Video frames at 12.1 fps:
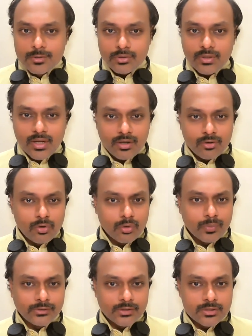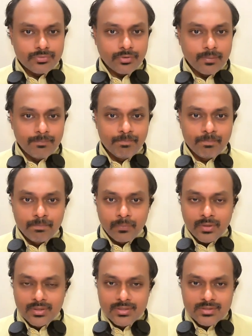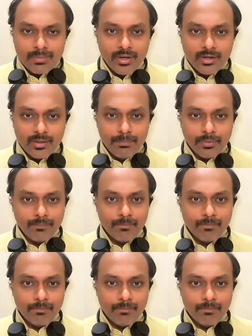So there are no questions from summing it up,